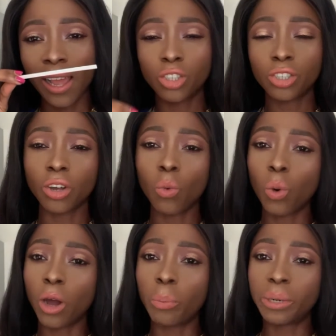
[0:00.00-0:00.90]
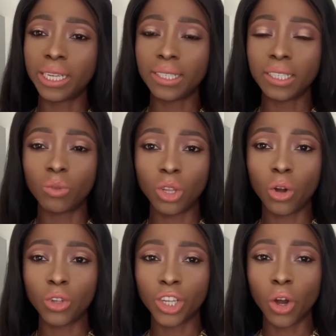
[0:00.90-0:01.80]
just sort of well blended with
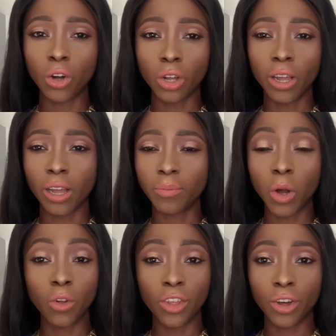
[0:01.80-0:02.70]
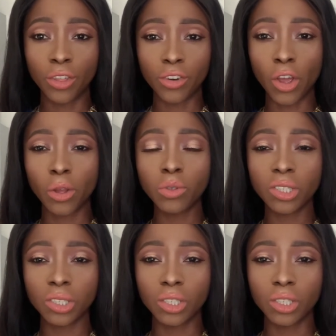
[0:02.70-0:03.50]
all the other notes.